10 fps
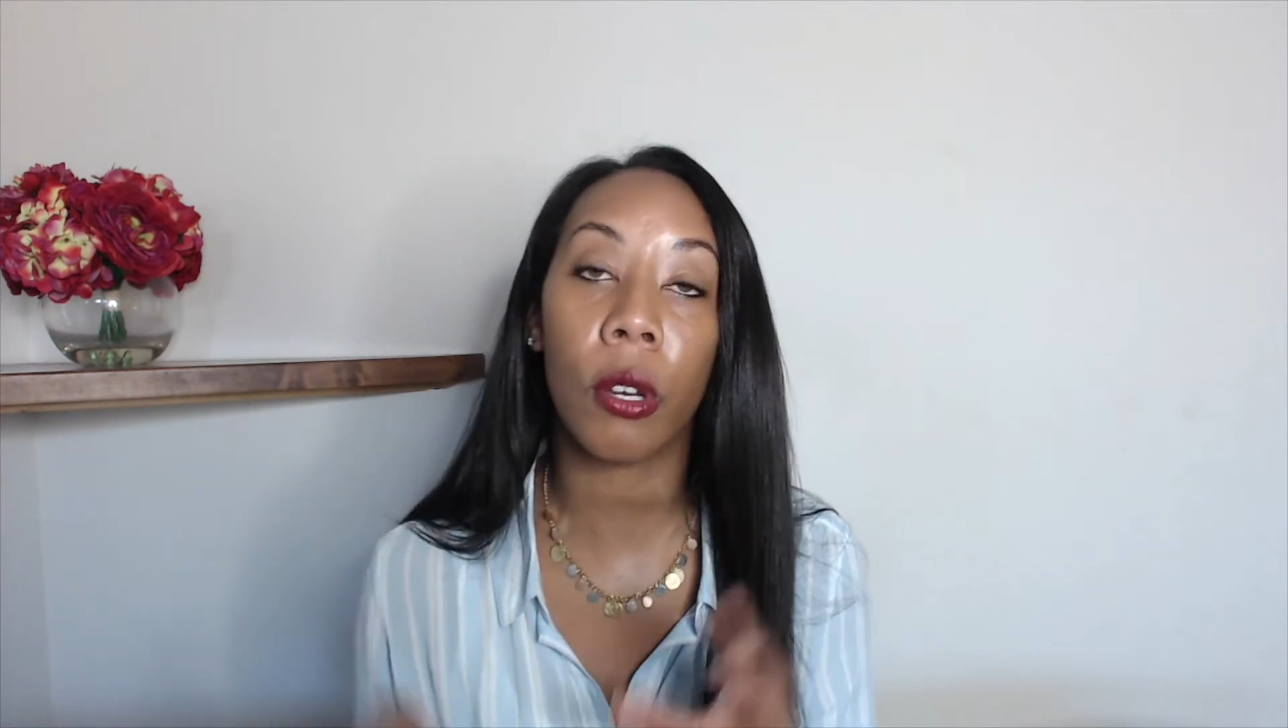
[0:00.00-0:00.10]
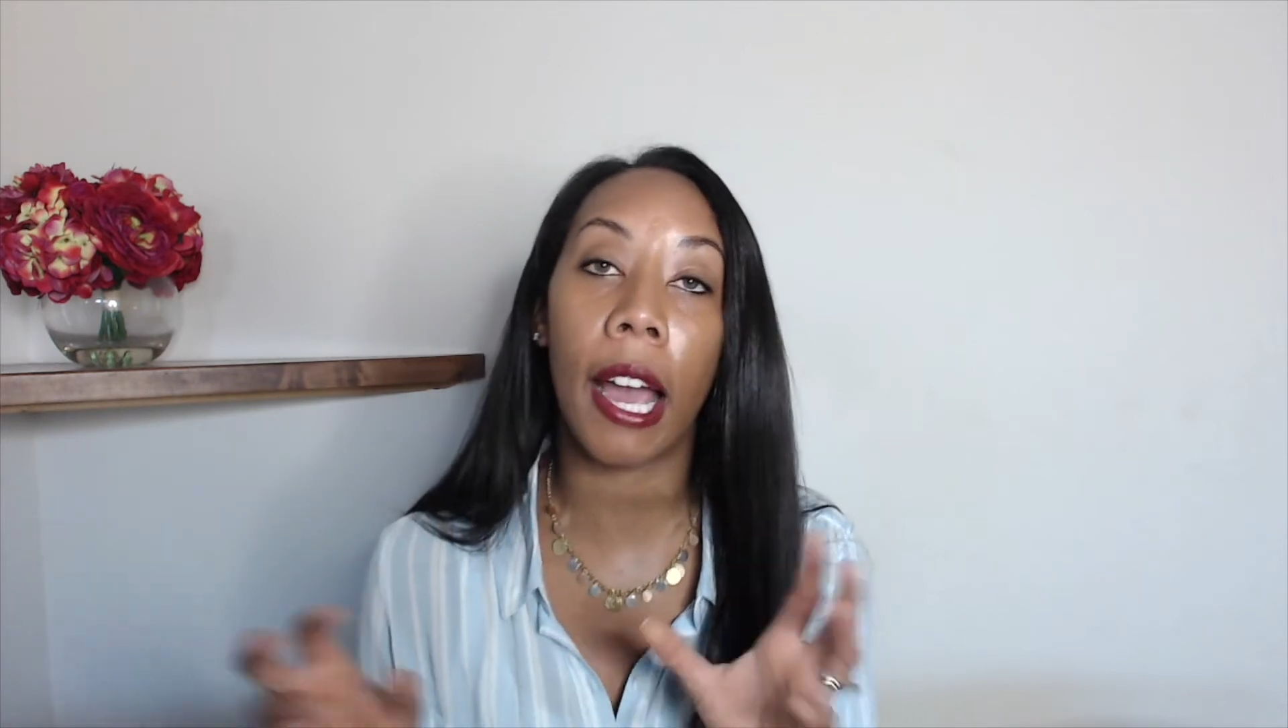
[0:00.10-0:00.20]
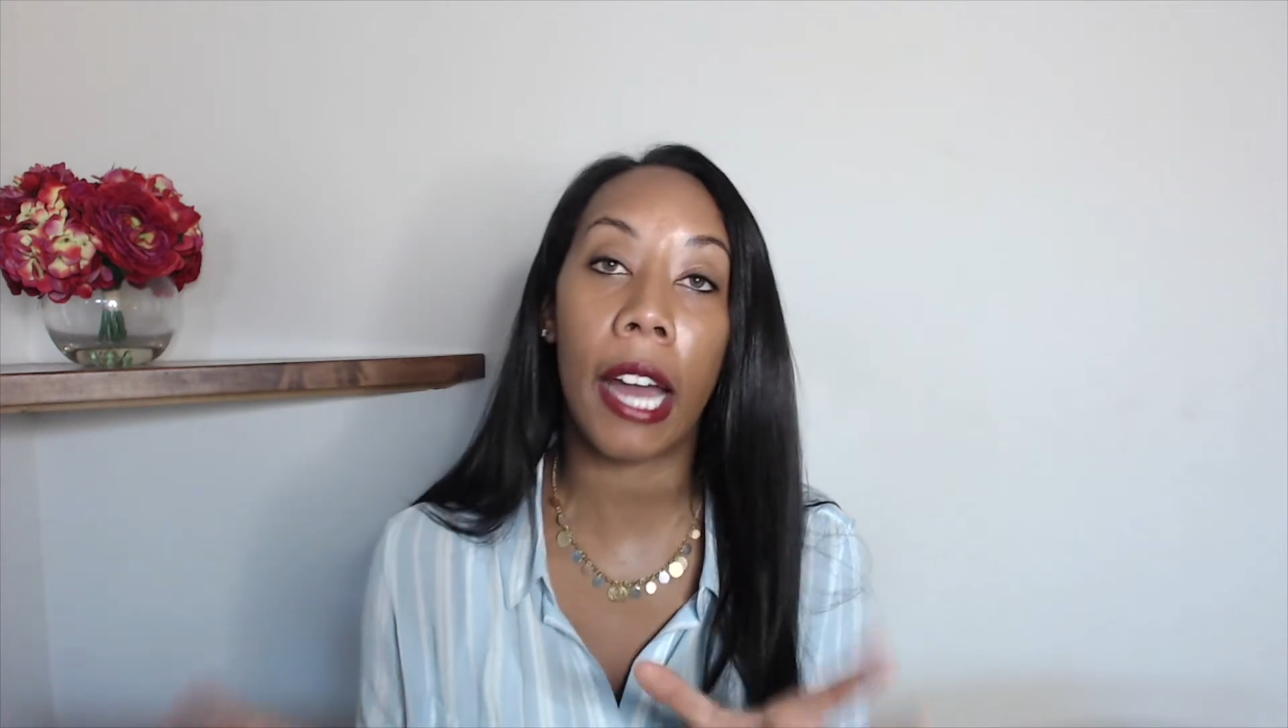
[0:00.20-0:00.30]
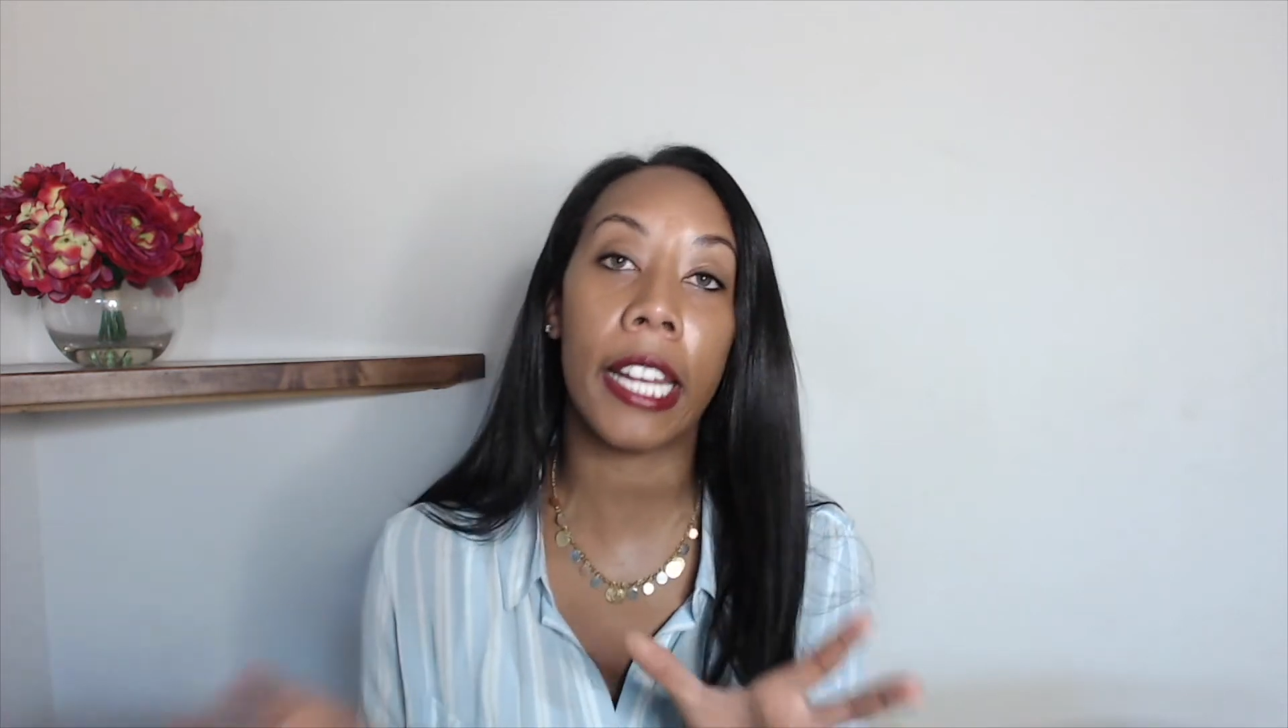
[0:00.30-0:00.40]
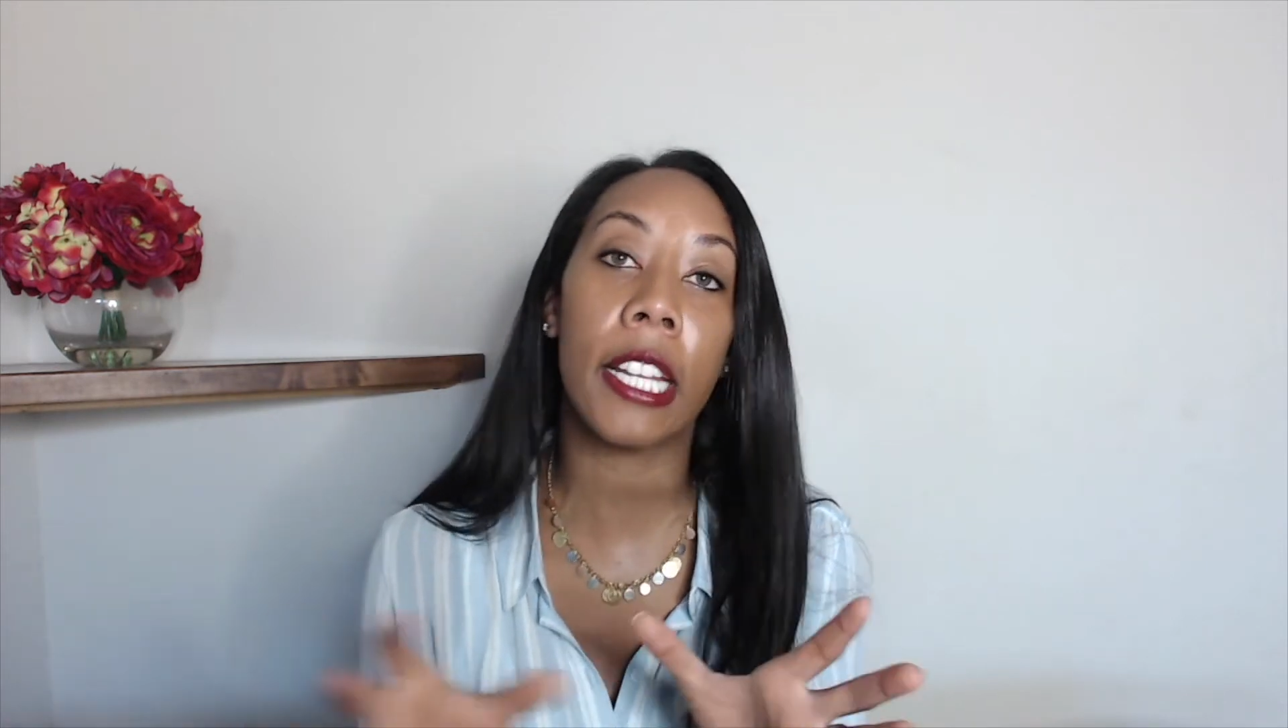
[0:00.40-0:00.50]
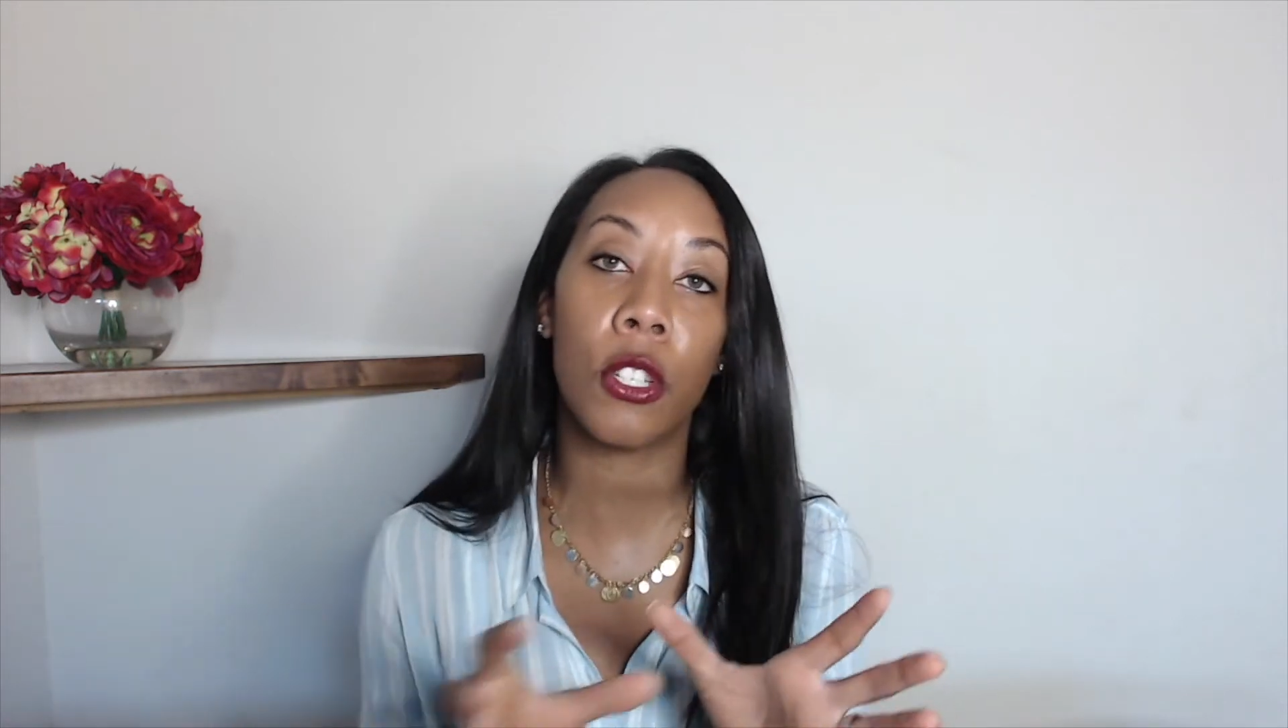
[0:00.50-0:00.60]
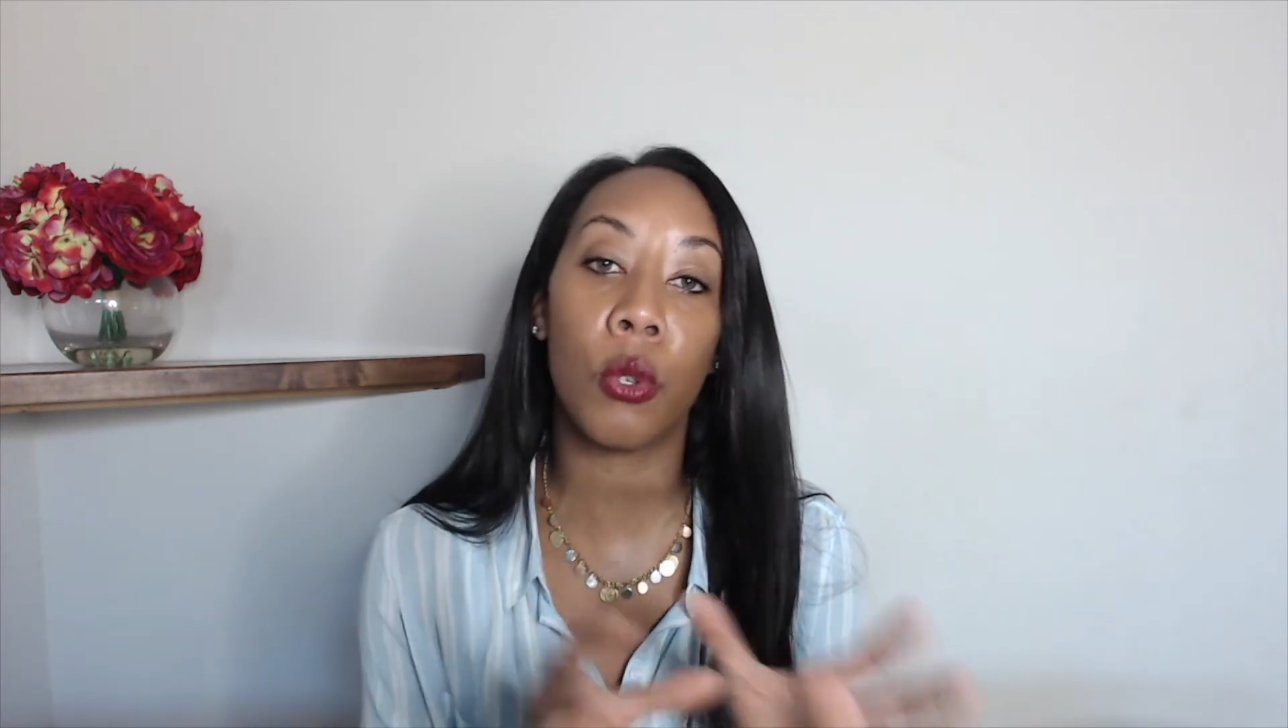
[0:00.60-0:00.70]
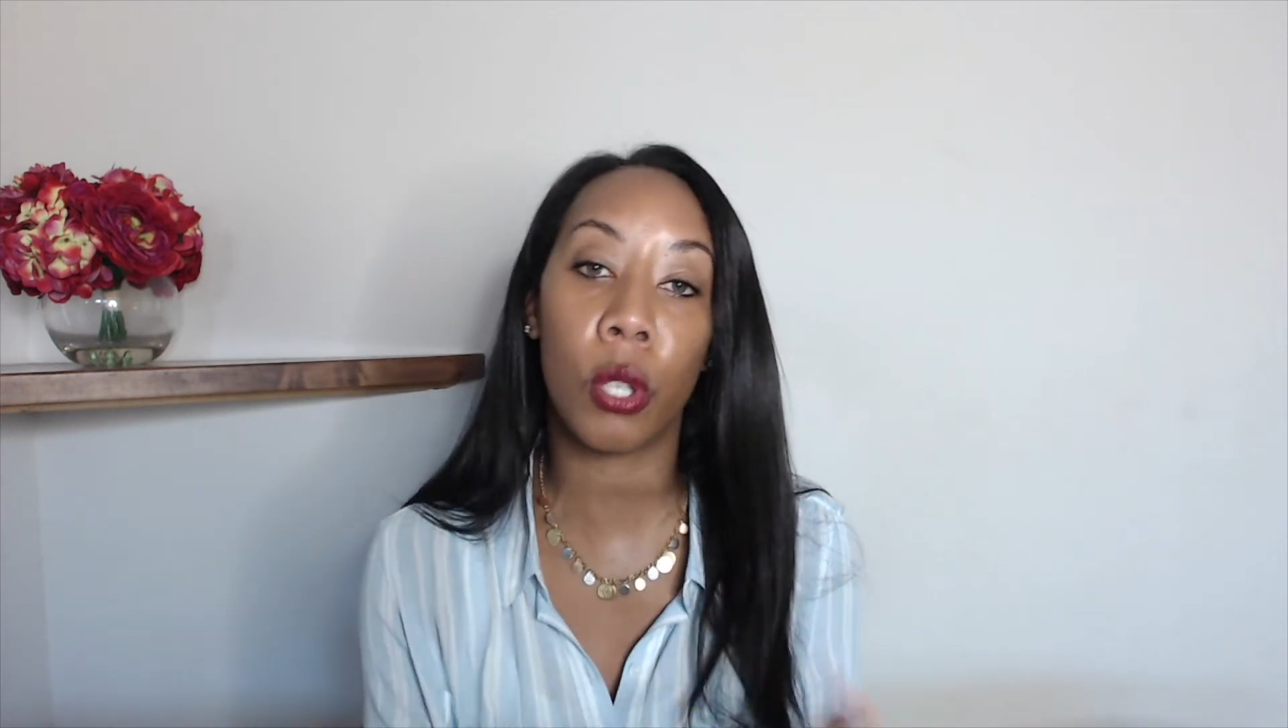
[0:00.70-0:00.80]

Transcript: you're adding it to